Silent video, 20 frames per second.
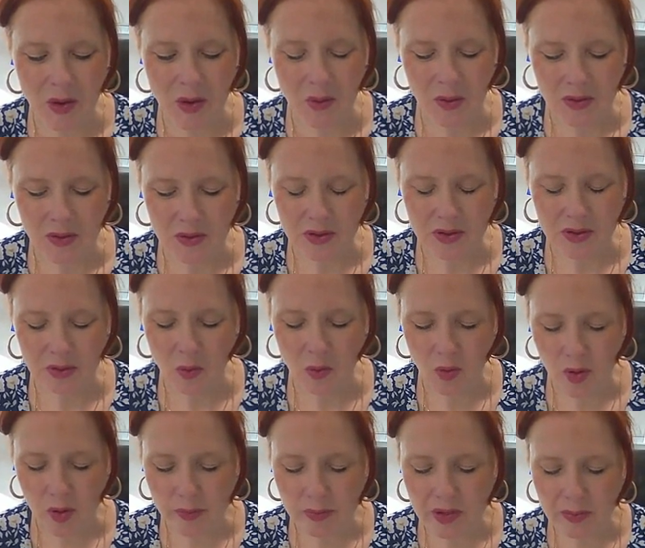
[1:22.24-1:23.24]
Whether it's a
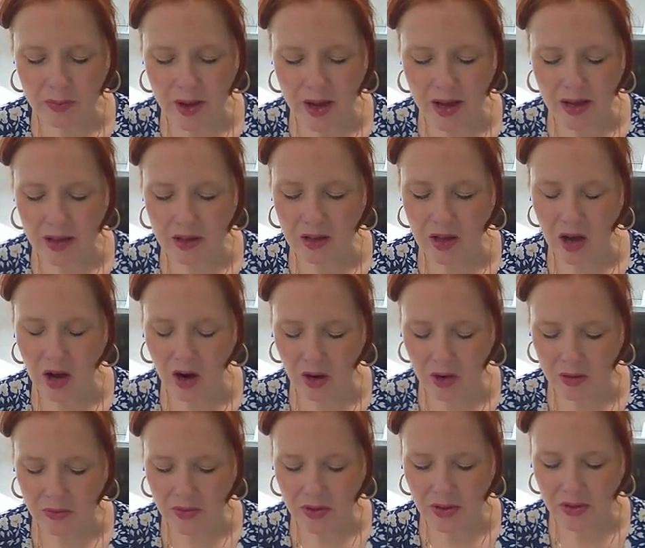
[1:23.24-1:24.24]
warm smile, a
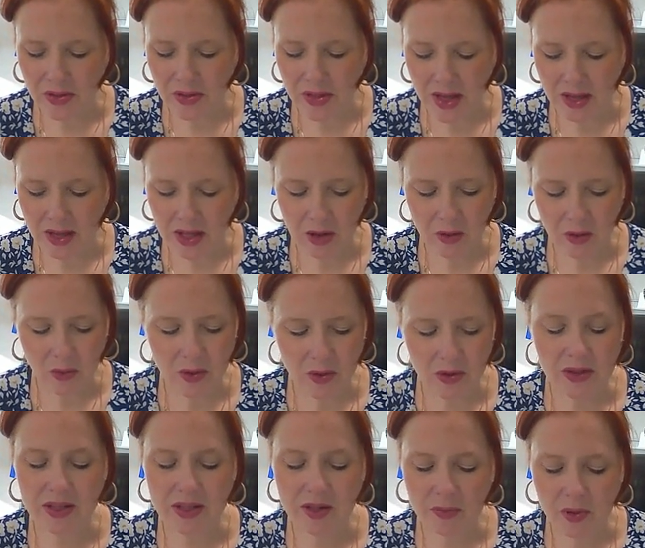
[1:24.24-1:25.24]
heartfelt thank you, or a
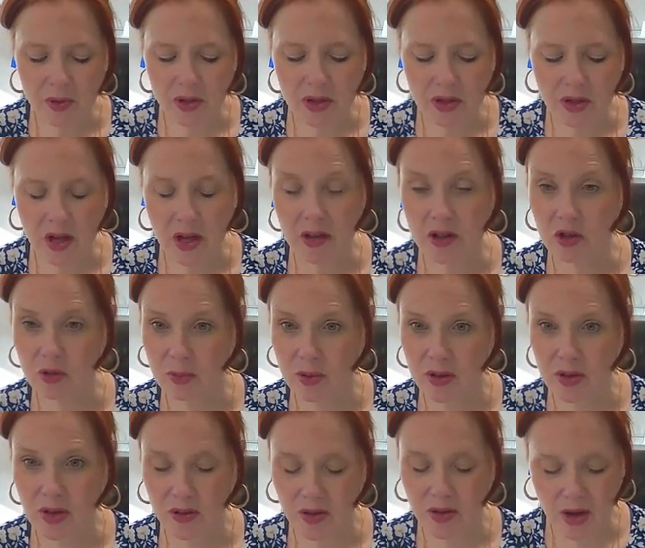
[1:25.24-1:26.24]
simple acknowledgement
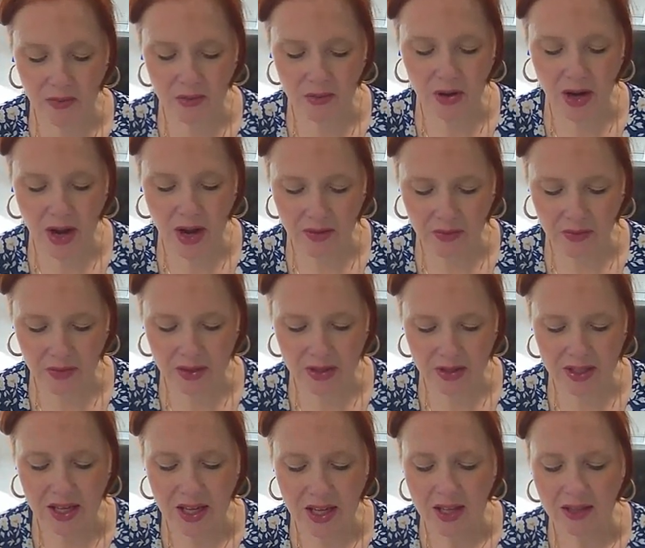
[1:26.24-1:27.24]
of her
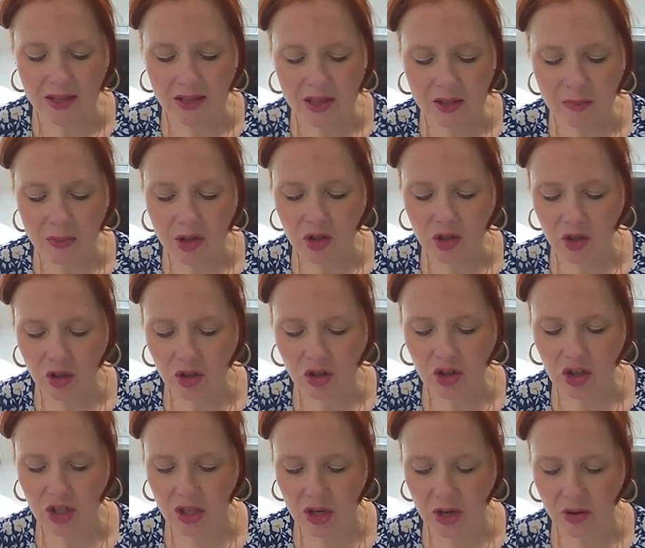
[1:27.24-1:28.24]
efforts, let's make sure
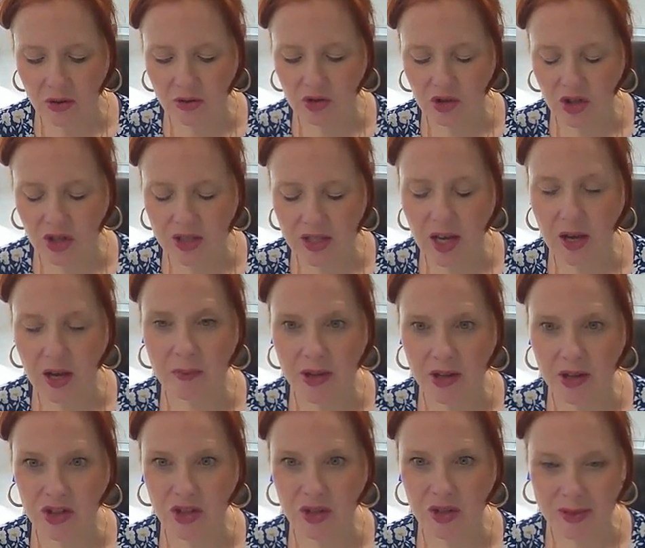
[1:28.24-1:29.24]
she knows just how
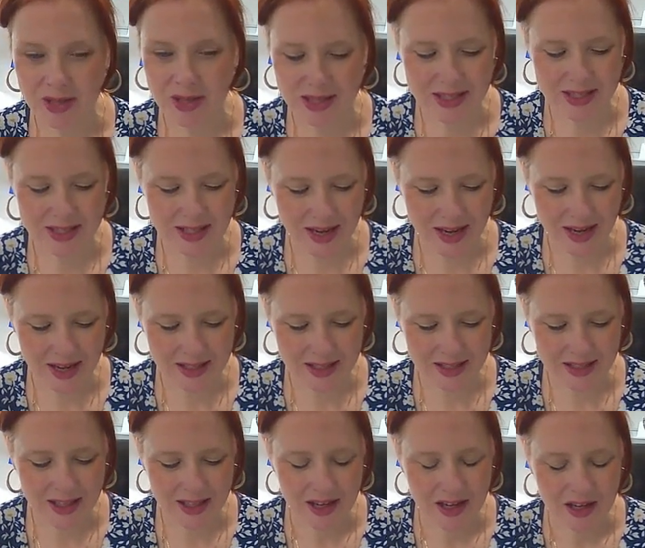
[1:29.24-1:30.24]
much she means to
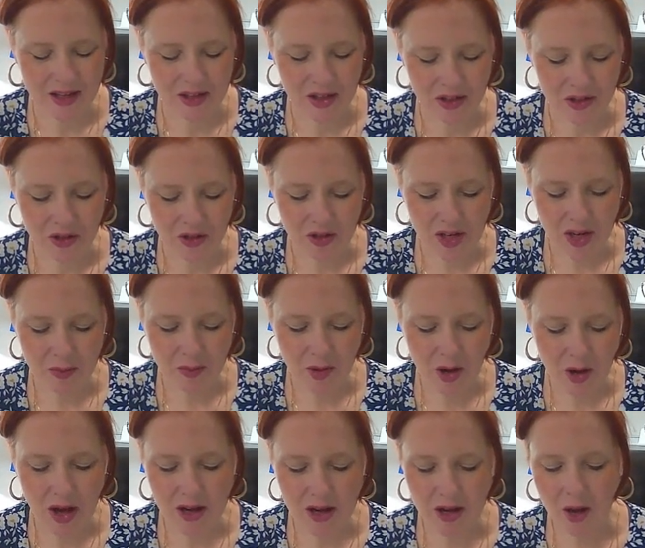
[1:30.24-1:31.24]
us. Dr.
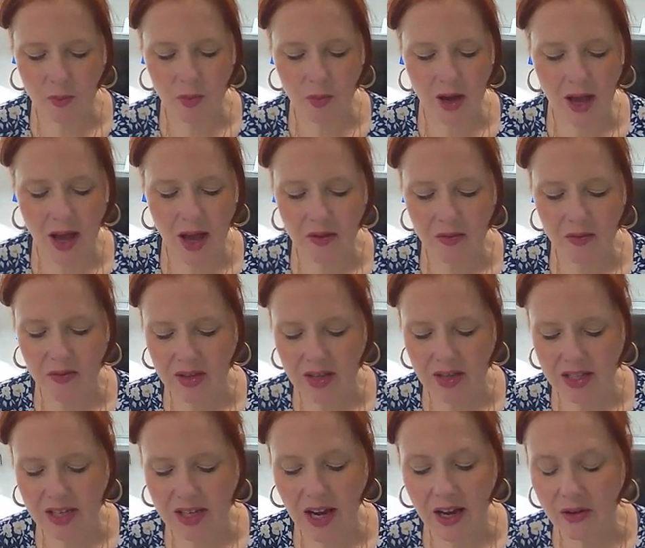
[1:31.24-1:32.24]
Damcott, on behalf of the
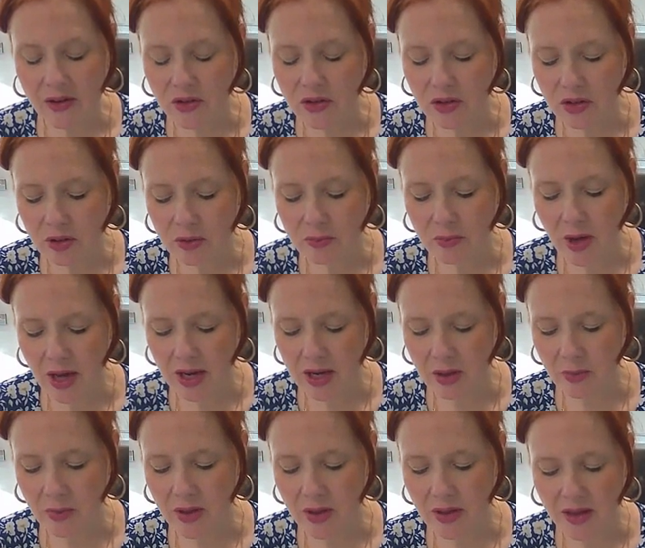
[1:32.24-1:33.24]
entire student body,
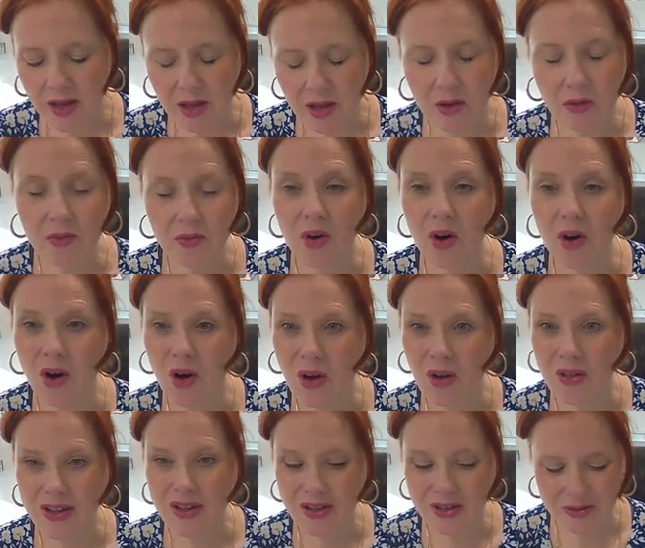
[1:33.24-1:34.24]
we thank you for all
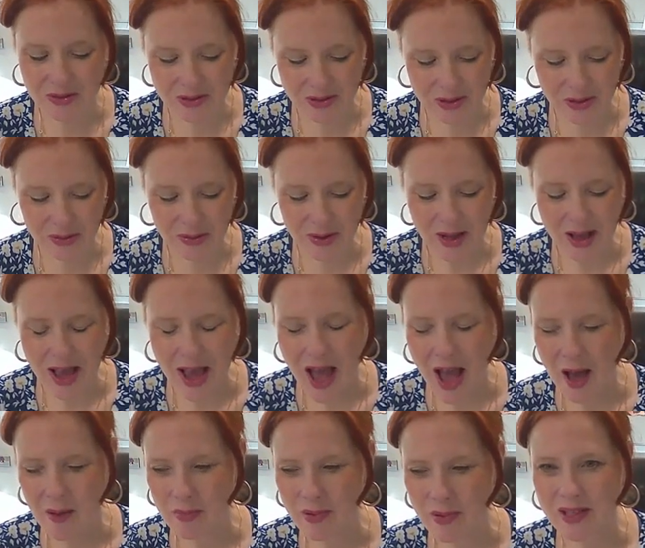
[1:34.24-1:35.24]
that you do.
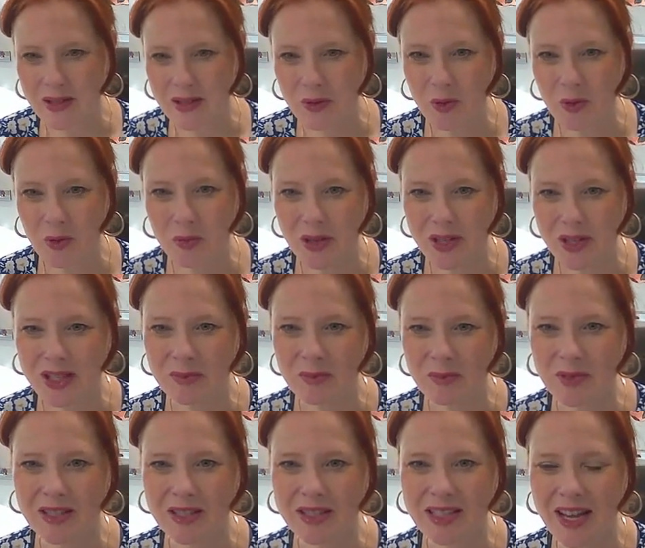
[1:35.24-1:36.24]
Happy School
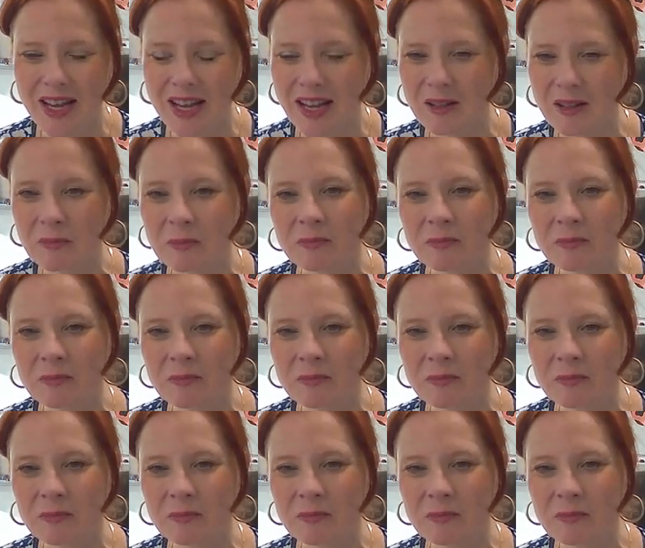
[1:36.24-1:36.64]
Principals Day.